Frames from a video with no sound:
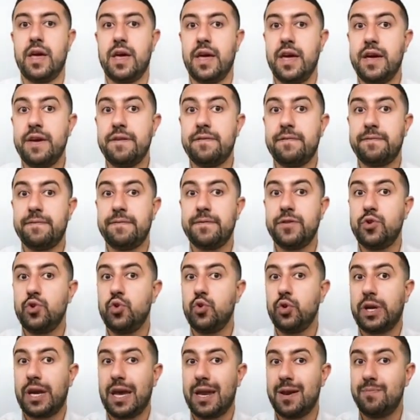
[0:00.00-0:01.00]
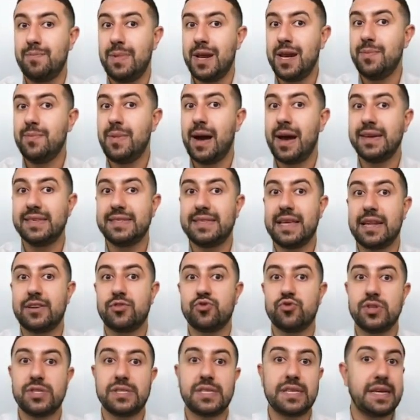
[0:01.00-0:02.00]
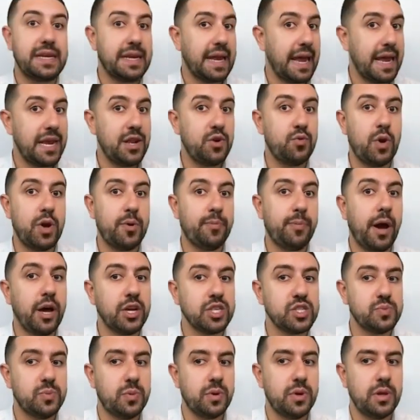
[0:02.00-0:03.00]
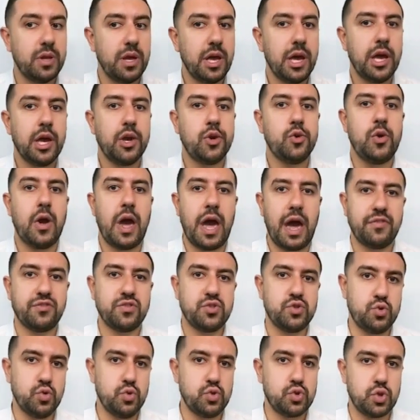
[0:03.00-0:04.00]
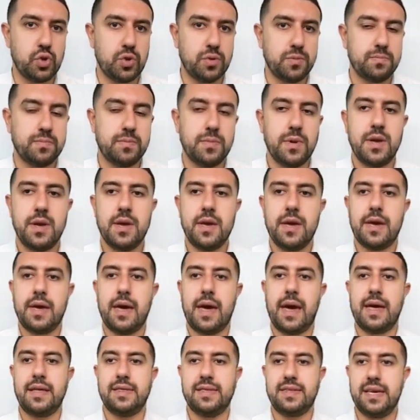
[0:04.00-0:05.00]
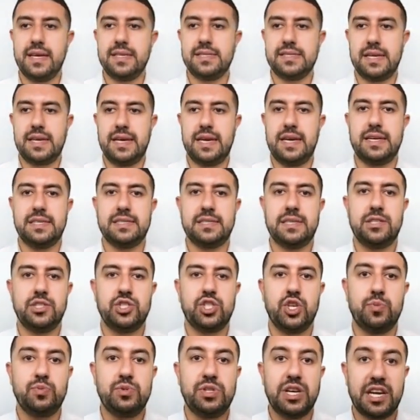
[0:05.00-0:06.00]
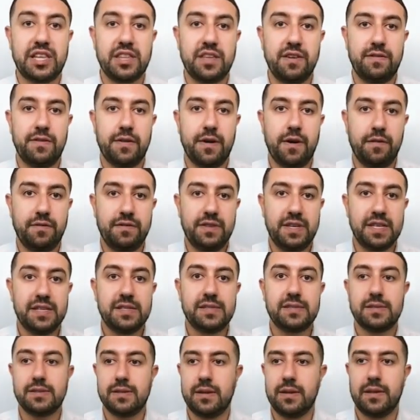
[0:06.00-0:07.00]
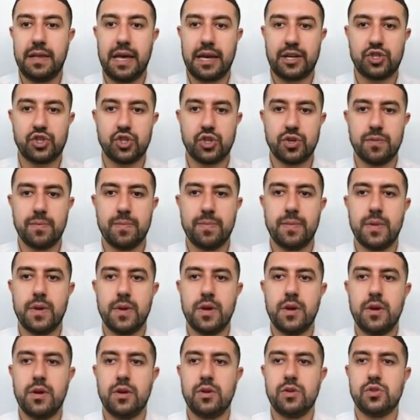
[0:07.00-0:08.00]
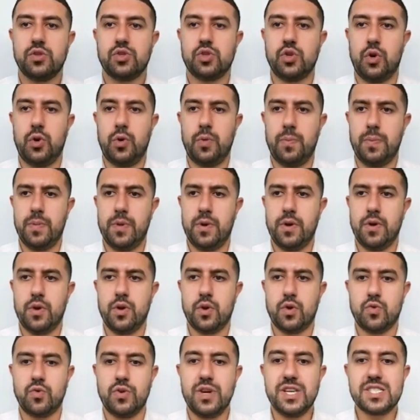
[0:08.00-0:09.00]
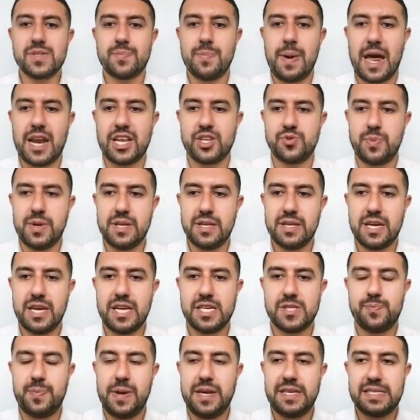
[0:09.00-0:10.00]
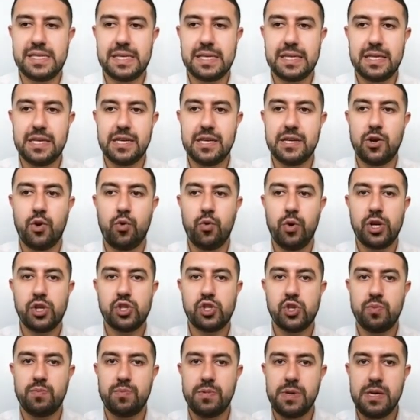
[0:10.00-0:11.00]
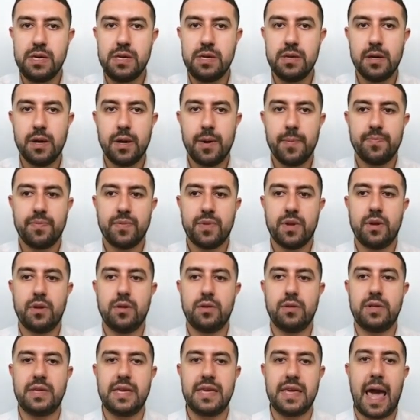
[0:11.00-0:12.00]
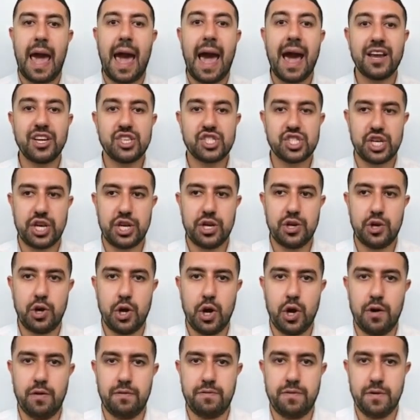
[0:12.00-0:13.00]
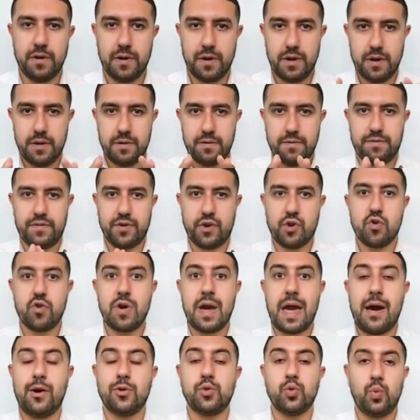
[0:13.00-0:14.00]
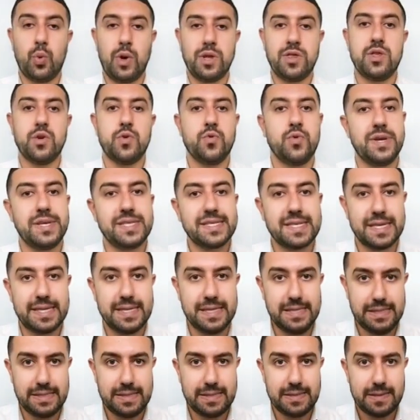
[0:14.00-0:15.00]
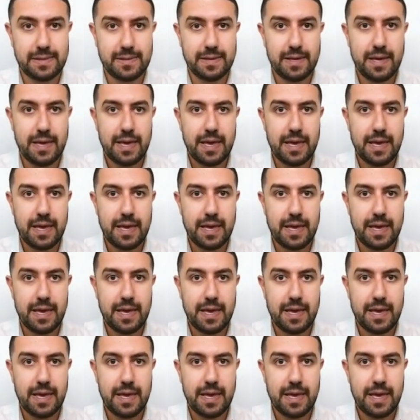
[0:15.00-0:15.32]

if you can minimize that risk in any way possible, you have to do so. And this is the objective of this lecture. So risk management is basically going to be the action of figuring out what the risk is